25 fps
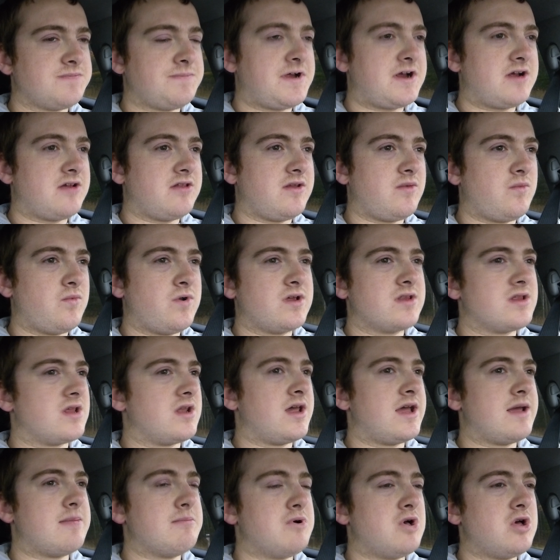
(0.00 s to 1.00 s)
Apparently one of the
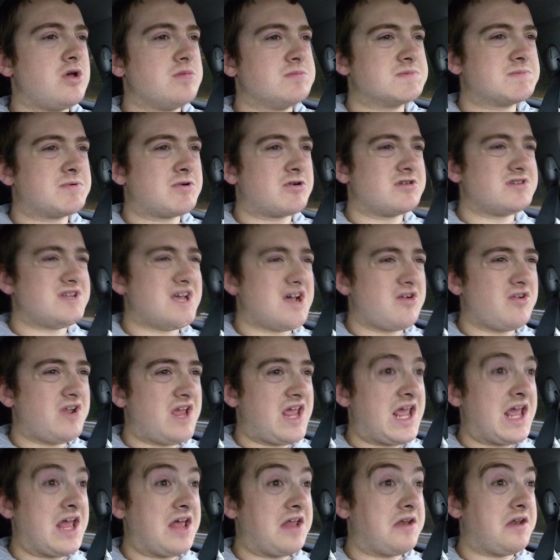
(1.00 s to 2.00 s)
light bulbs burnt
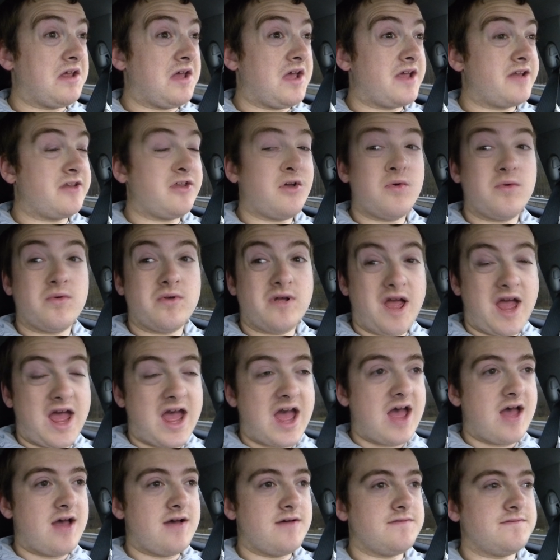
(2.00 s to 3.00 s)
out and I don't
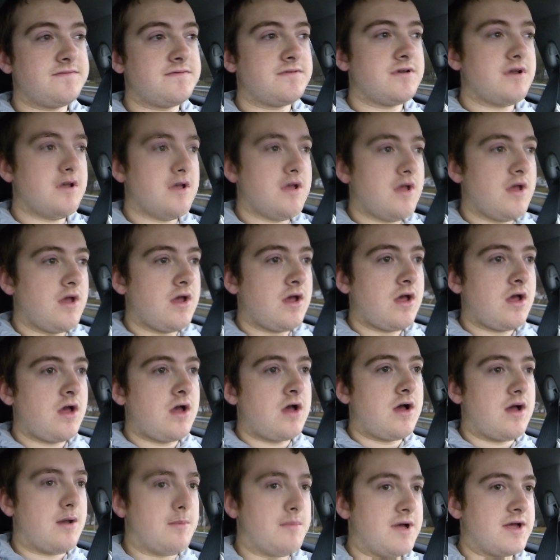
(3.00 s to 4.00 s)
have
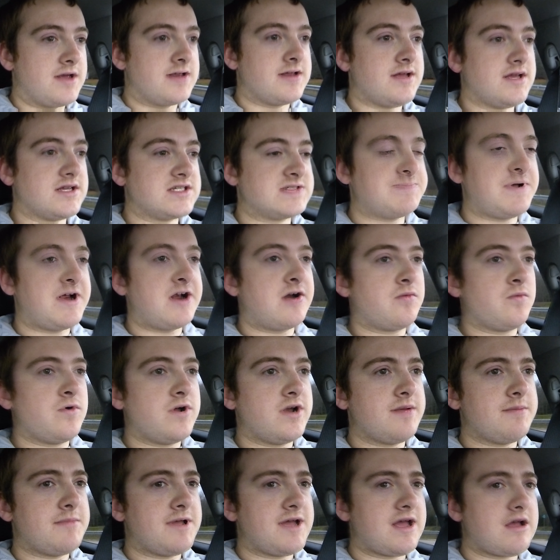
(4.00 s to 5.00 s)
a spare
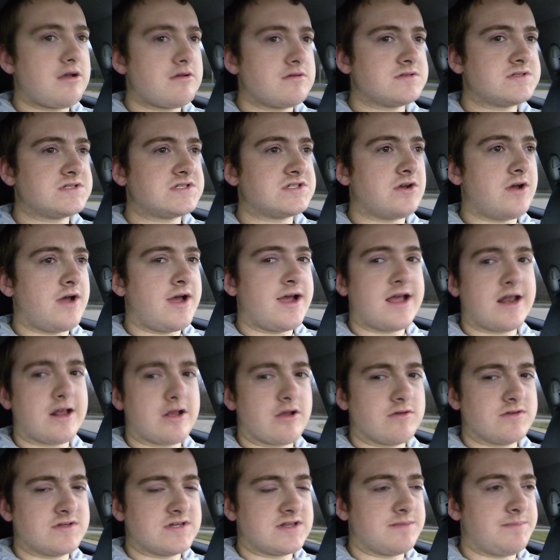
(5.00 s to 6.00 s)
one in my house, so I gotta
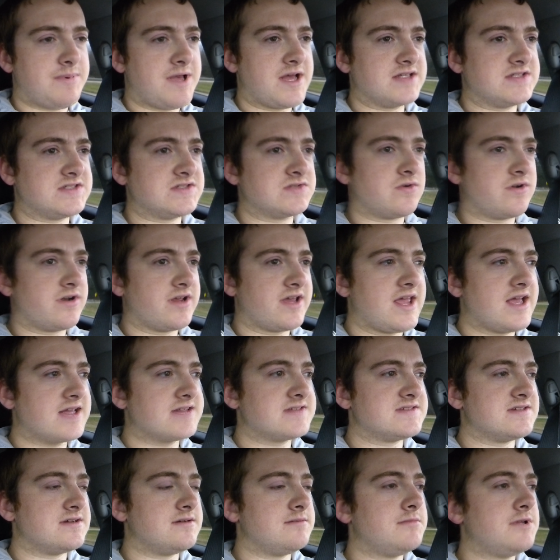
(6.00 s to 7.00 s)
go to the pet store to
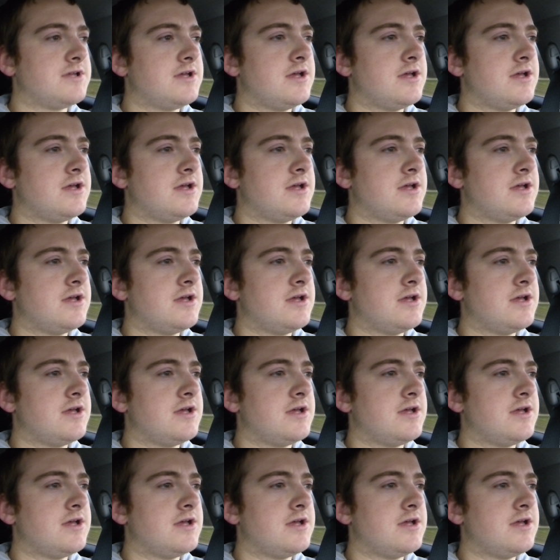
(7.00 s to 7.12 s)
get some.